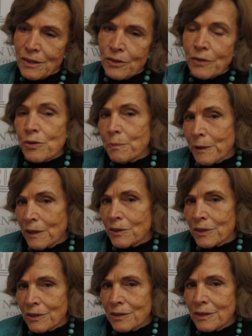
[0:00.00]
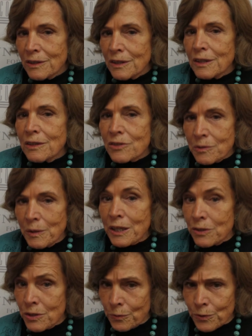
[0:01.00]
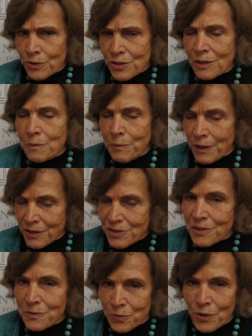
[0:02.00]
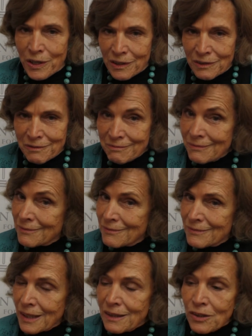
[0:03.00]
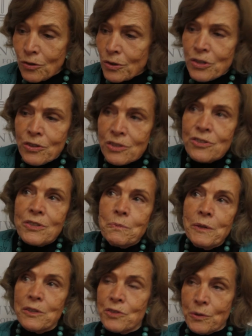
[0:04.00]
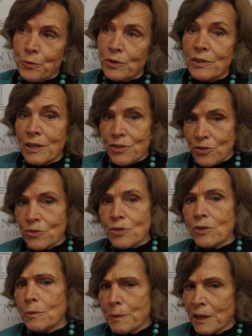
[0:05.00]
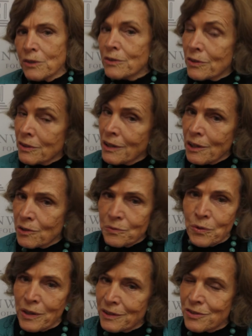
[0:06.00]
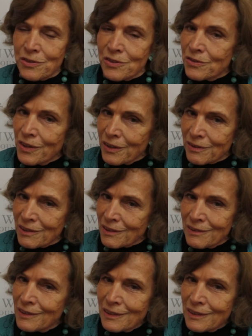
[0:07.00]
You have the power to make a difference in a positive way. Or you can just be indifferent. That's using your power in a negative way to do nothing.